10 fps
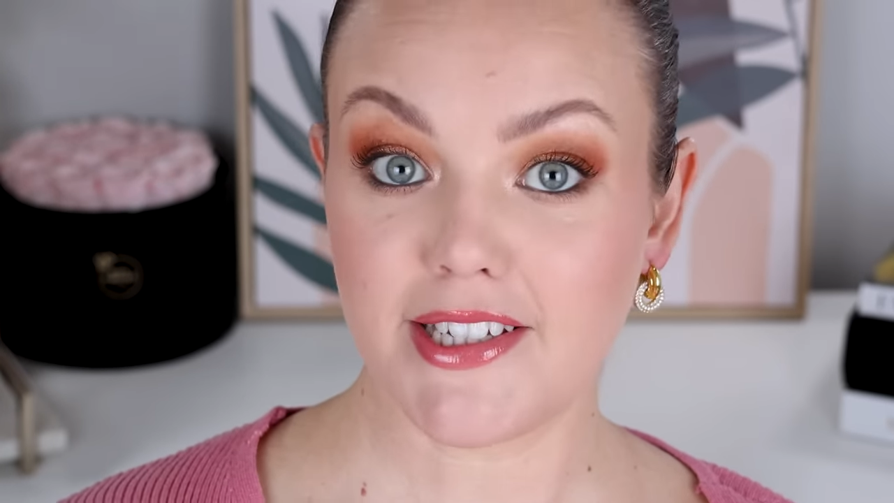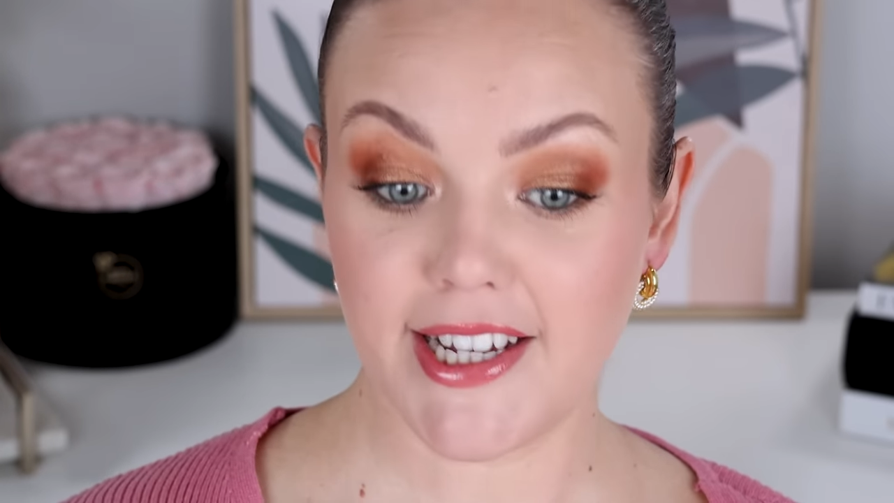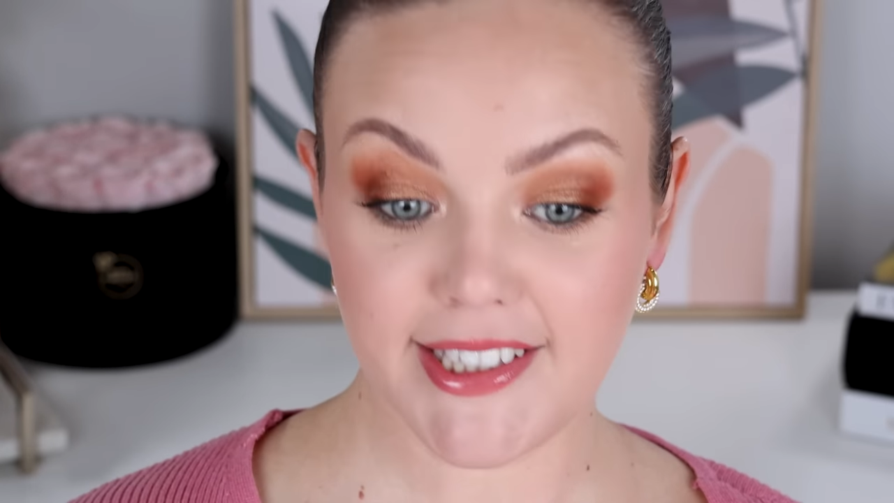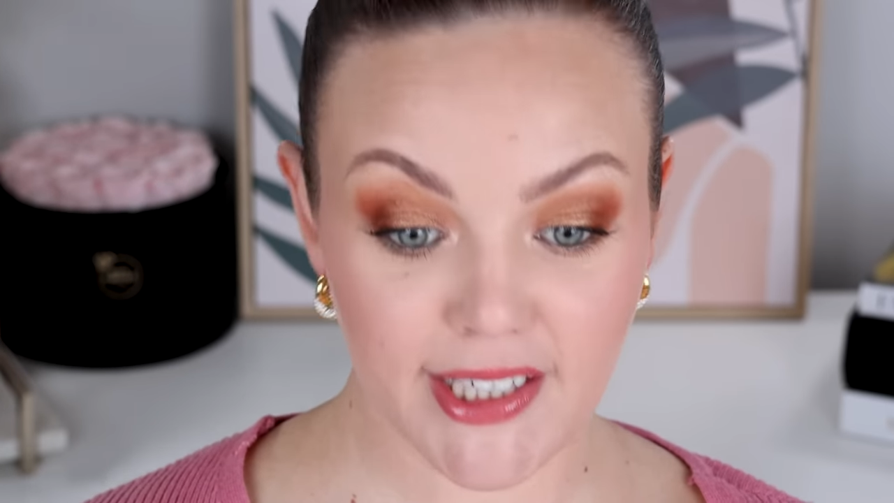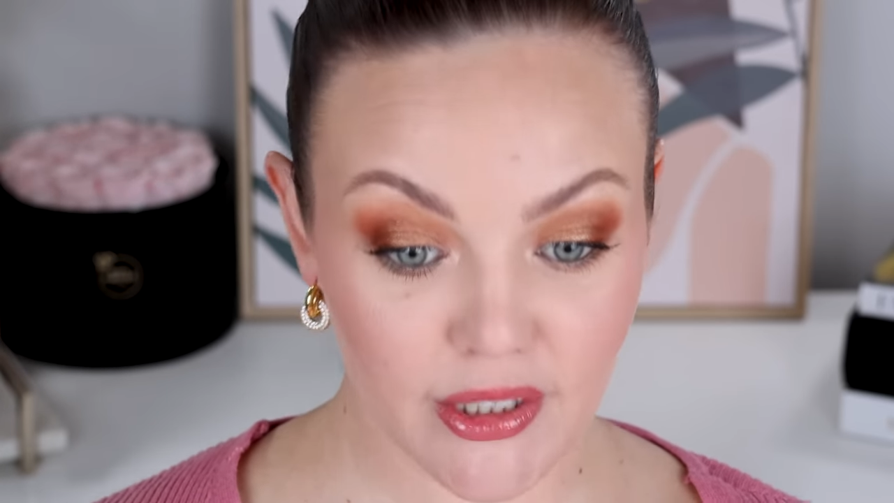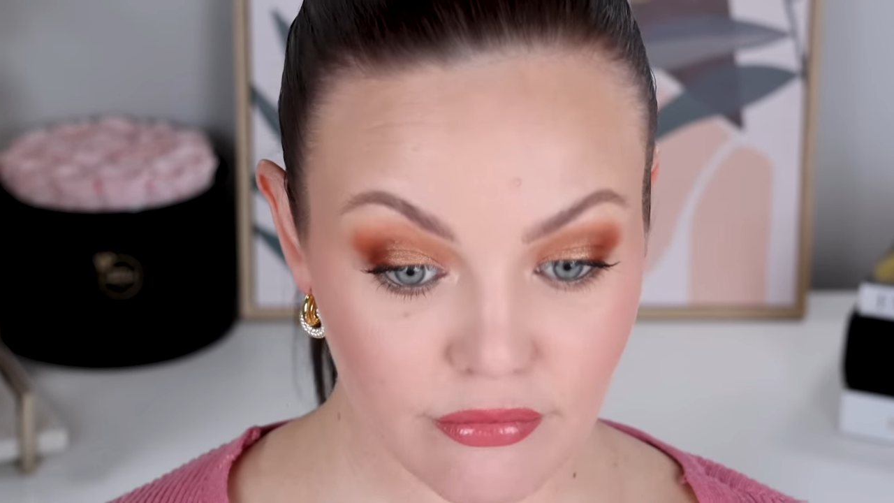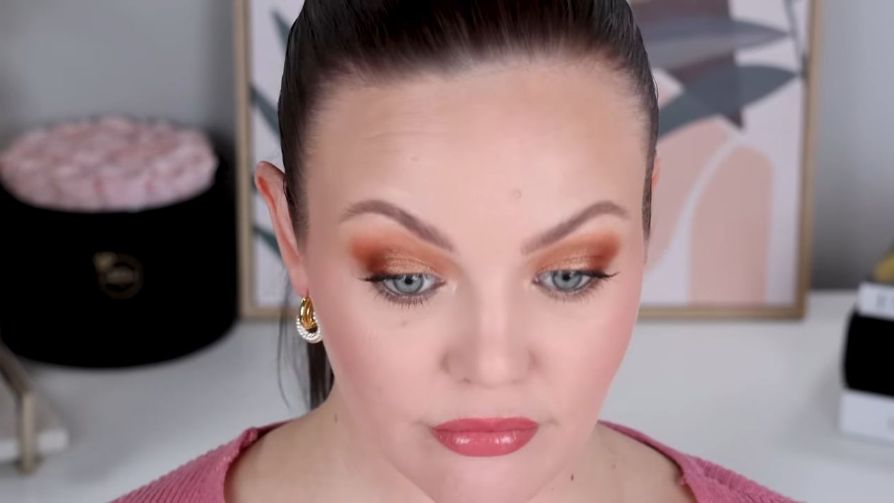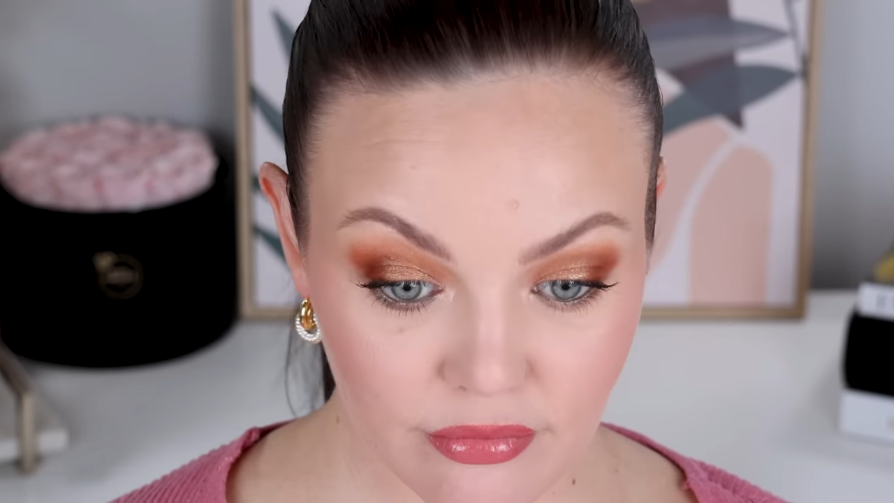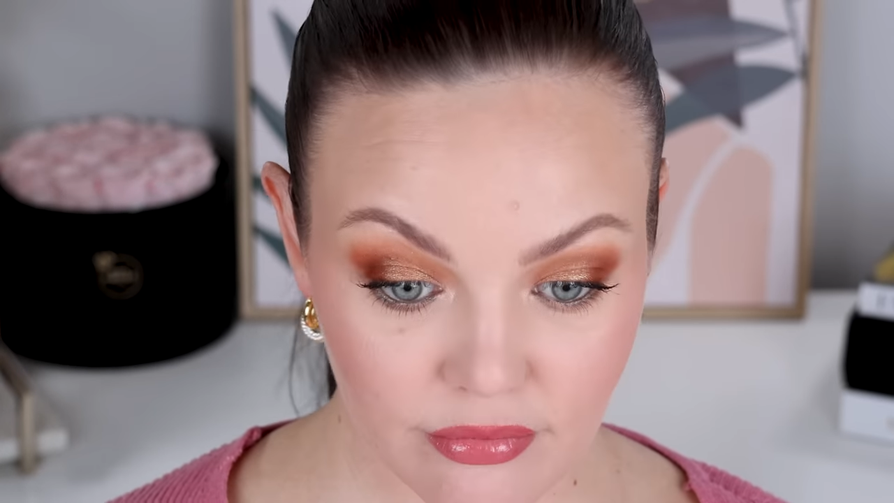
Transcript: like that.